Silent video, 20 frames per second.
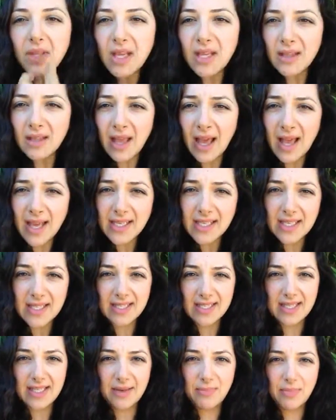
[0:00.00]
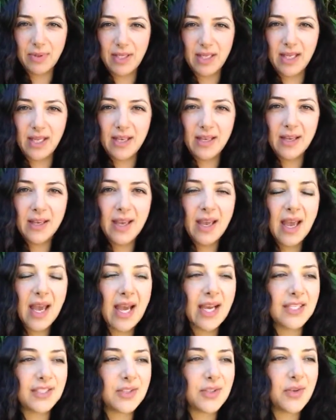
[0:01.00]
land as deeply.
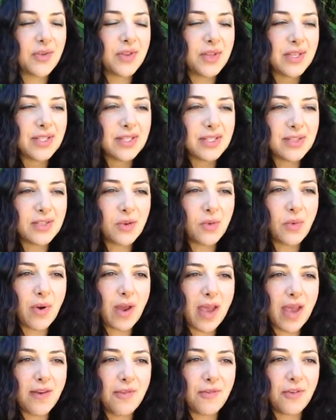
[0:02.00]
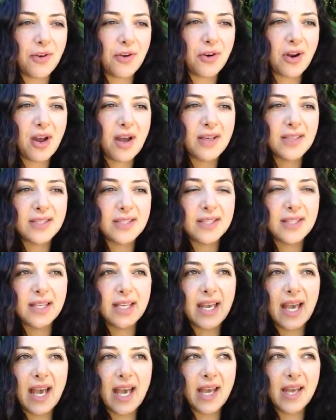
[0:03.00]
And so this is a way for us to
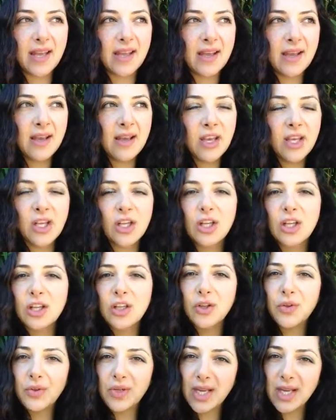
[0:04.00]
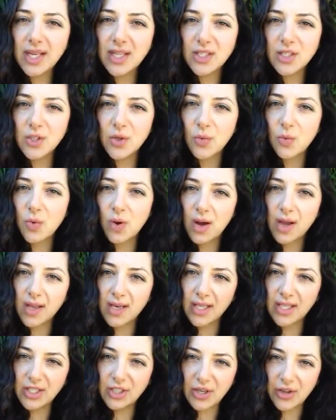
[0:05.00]
get clued in to what
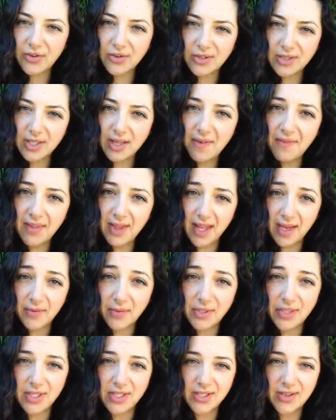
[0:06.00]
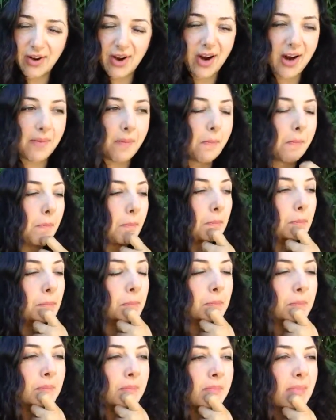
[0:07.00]
each other's love languages are.
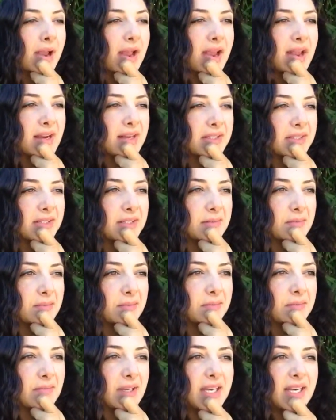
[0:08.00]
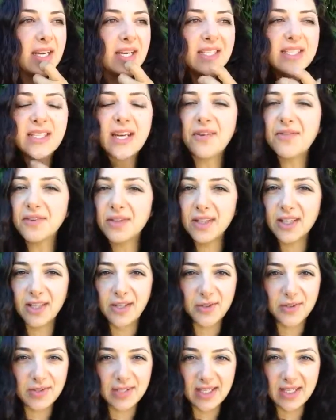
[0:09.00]
And and I definitely
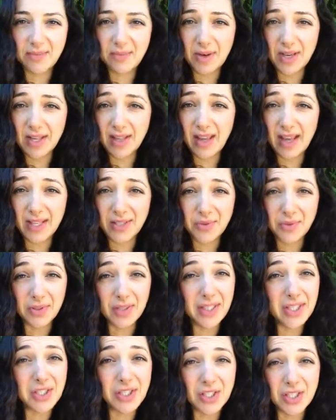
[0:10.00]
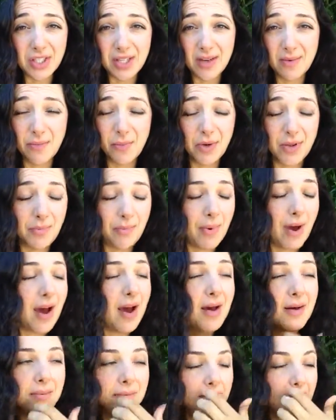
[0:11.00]
used it in my last relationship with
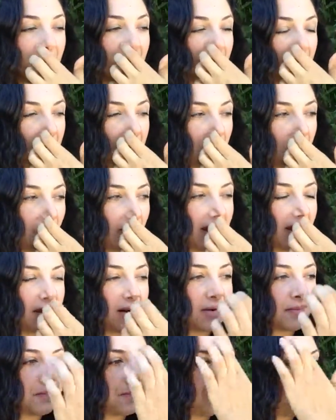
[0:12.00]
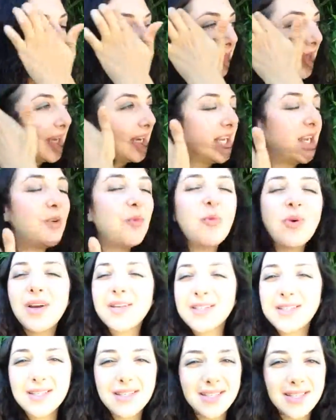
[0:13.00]
Bob, where, and he
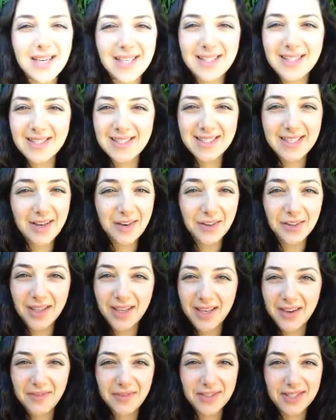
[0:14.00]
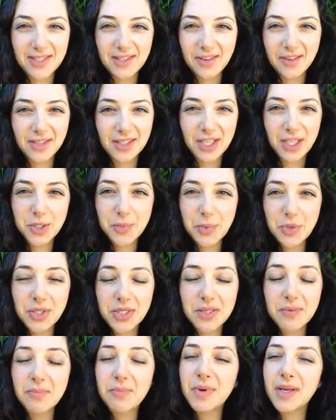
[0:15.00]
wasn't necessarily a physical touch
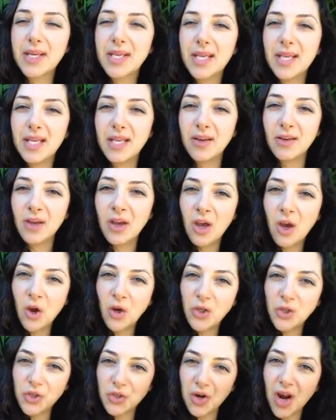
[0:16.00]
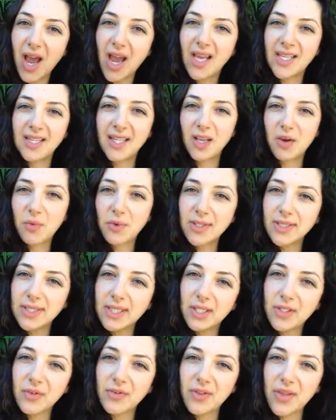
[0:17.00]
person, but he tried. Like once
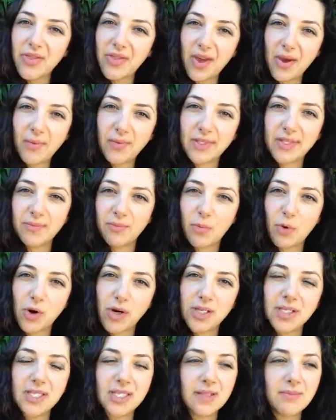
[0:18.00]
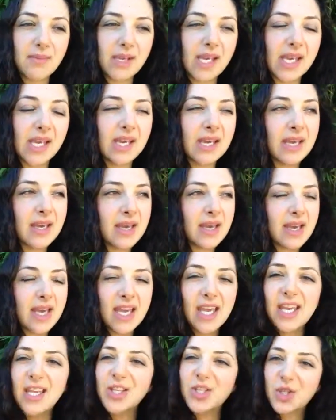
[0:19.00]
he knew that that was important to me,
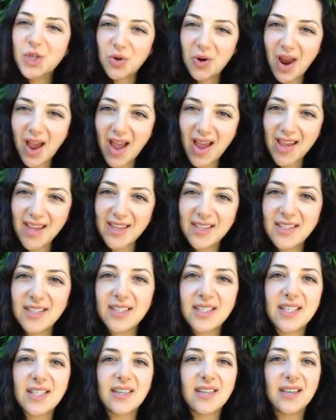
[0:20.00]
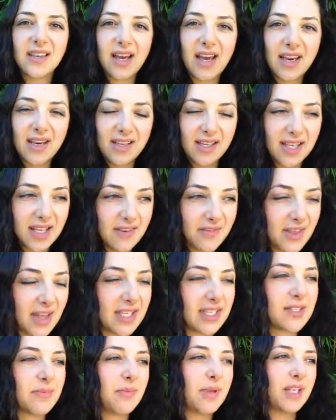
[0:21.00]
he tried to kind of give
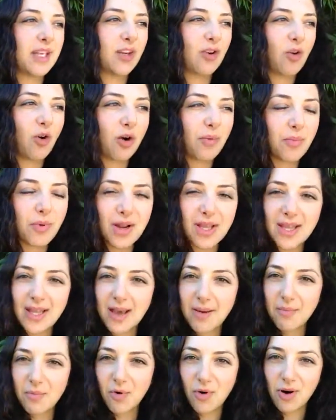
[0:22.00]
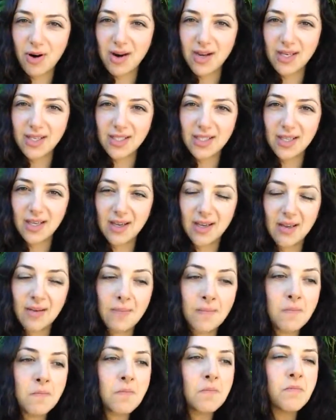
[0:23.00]
that to me and incorporate that more into
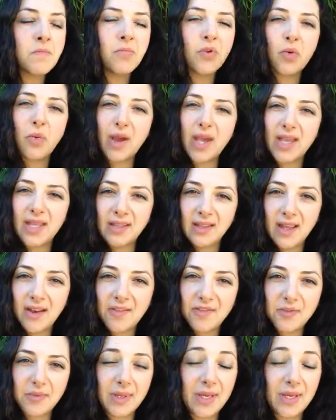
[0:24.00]
the way he loved